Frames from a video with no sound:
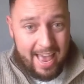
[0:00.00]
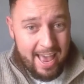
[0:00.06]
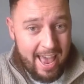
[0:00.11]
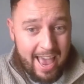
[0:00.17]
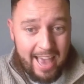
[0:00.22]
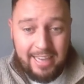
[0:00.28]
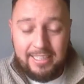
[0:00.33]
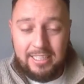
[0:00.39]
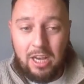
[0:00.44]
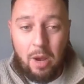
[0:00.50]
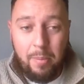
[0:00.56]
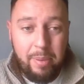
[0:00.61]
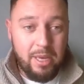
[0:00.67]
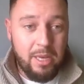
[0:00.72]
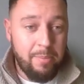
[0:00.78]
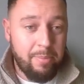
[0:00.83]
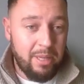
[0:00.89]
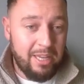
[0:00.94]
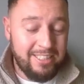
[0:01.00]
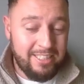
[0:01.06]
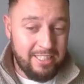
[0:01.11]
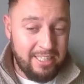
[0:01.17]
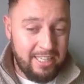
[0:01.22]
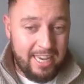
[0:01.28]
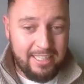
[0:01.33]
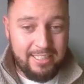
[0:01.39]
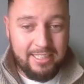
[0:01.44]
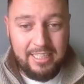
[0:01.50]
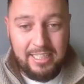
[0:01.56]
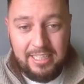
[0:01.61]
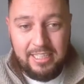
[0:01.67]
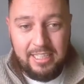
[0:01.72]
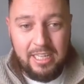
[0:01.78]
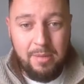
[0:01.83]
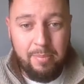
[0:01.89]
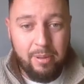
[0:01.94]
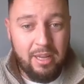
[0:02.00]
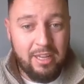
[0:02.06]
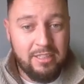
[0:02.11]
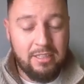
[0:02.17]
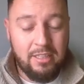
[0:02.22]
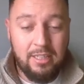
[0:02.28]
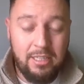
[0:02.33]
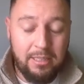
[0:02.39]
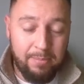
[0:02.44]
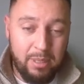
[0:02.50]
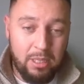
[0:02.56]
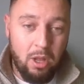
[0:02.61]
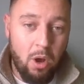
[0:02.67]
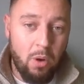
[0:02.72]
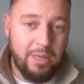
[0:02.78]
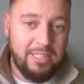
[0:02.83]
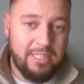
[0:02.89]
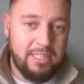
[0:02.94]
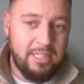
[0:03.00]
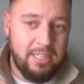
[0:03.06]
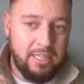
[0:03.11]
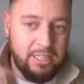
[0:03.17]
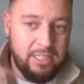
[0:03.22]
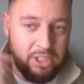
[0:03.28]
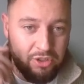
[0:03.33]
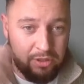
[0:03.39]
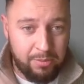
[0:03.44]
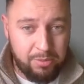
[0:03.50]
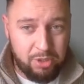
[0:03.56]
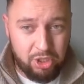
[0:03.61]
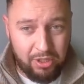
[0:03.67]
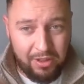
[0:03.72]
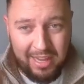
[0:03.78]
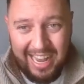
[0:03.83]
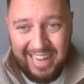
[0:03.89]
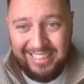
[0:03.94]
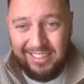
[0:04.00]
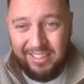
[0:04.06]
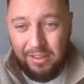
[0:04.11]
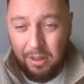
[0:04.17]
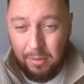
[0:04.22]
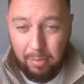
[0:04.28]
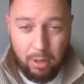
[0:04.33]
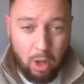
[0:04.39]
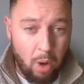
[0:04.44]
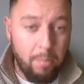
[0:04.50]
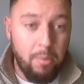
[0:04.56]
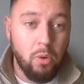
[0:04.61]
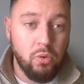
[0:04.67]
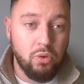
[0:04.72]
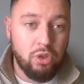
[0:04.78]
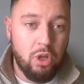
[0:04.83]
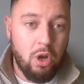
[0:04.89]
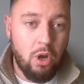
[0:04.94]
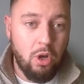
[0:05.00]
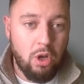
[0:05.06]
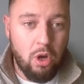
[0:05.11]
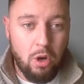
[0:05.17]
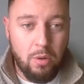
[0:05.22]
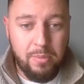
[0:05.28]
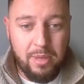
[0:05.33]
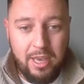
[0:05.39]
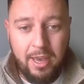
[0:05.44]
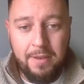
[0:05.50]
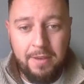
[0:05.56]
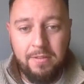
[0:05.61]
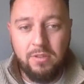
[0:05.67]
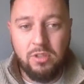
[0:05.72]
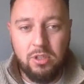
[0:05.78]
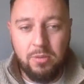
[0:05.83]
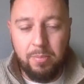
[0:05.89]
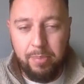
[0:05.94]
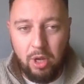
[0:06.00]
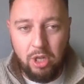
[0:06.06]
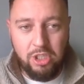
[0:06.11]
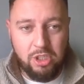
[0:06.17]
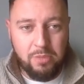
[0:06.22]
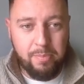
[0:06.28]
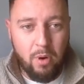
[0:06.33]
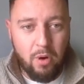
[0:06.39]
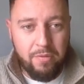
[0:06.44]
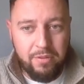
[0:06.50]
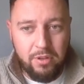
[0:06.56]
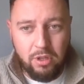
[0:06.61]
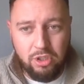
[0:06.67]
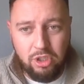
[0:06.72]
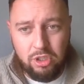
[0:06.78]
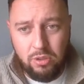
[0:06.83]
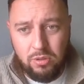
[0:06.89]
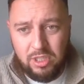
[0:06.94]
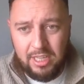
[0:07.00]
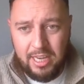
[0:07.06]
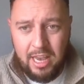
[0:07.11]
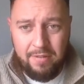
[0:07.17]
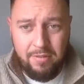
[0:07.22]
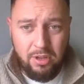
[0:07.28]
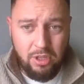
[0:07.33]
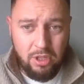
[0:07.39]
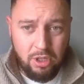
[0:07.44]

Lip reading: XRP plans and the XDC plans. Link below is in the description. That's theblockbulls.com. Yeah, if you used to purchase both of those two together,